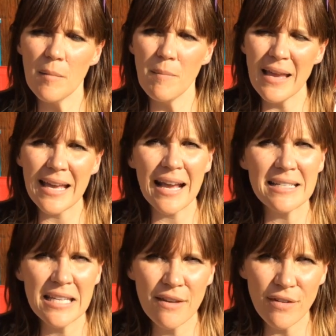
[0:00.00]
make
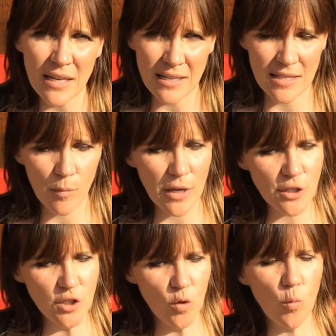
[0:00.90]
activities that we
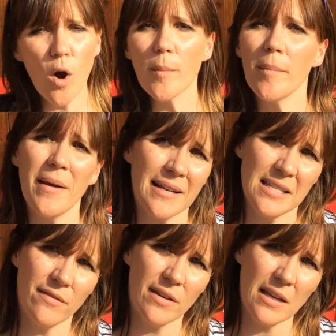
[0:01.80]
could do, warm-up
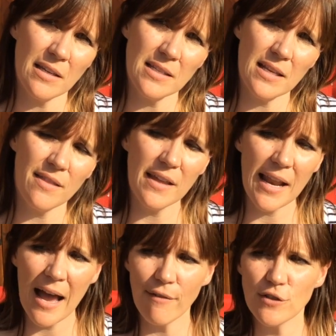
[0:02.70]
activities that
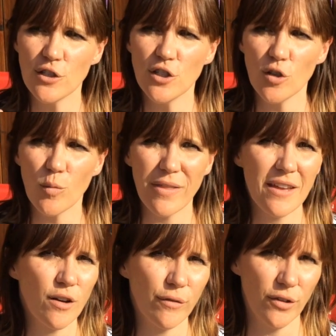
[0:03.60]
have to do with
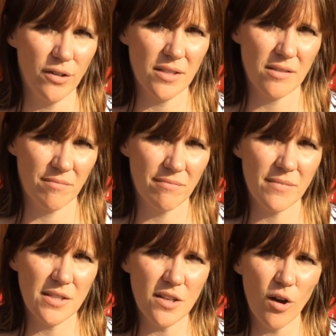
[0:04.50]
intervals.
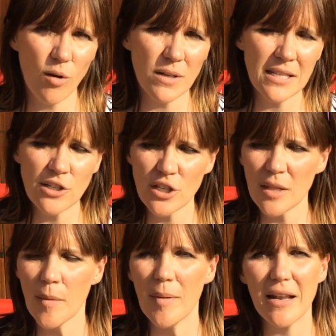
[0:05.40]
So teaching
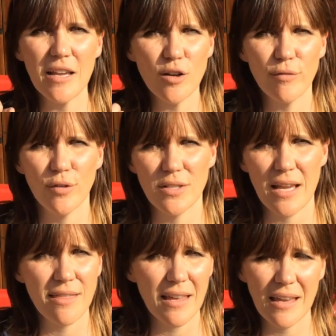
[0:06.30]
them about intervals,
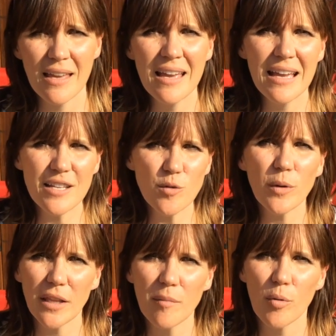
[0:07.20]
I think, is a
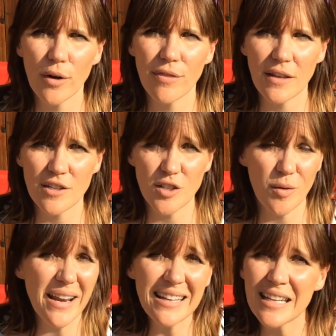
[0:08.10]
really important thing to
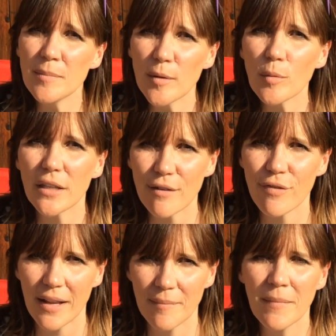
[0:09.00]
do, and it can be really
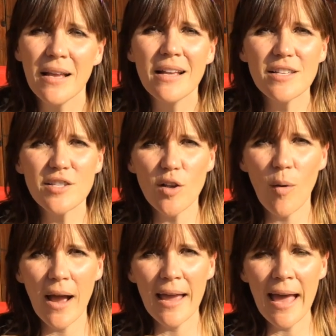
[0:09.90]
fun. So
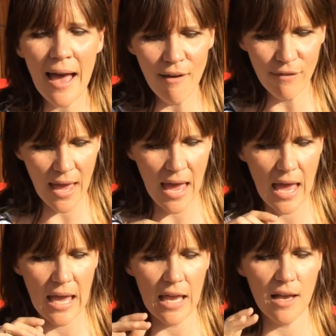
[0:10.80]
I have
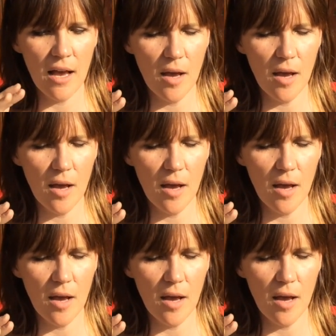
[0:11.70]
a